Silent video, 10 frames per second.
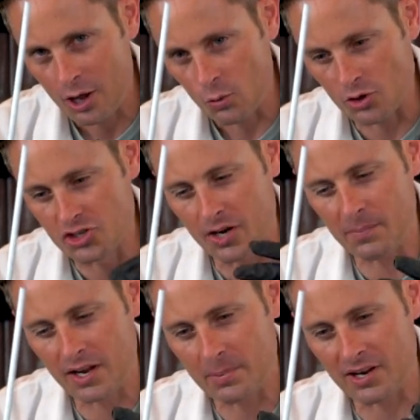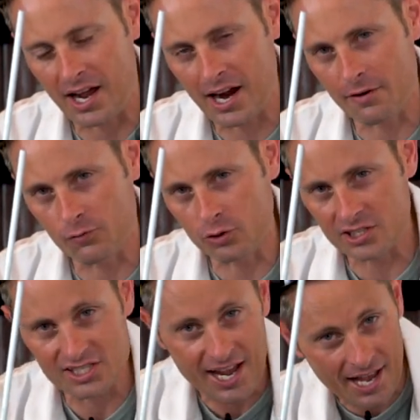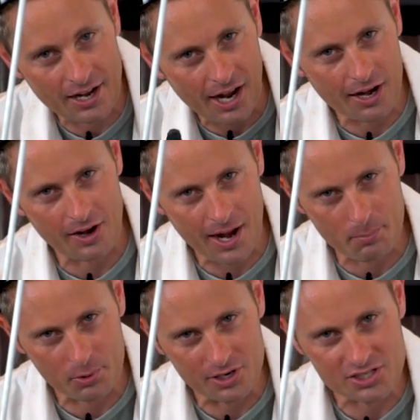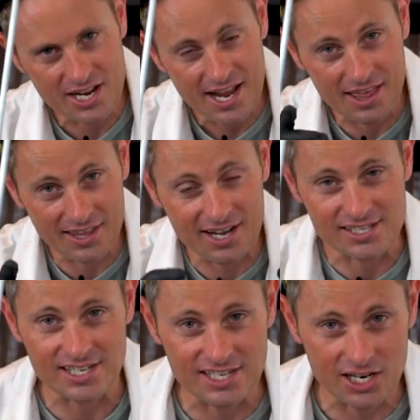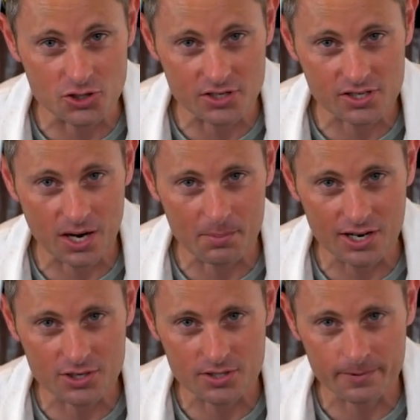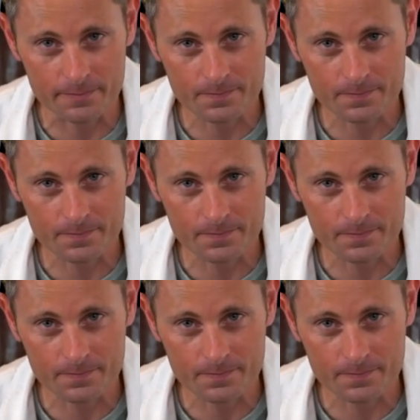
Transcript: We're jumping up into higher voltage and higher amperage, and that is a dangerous combination.